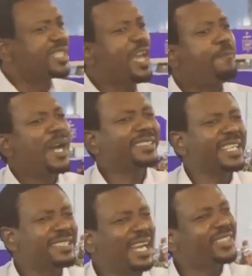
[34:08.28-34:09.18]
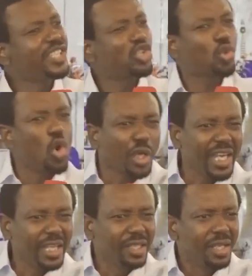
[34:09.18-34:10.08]
The person that is
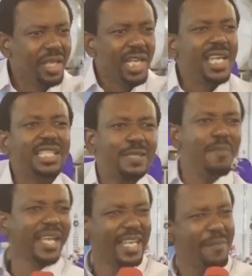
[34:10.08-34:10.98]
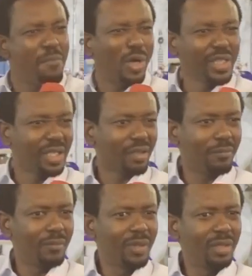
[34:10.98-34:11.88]
cooking is making money.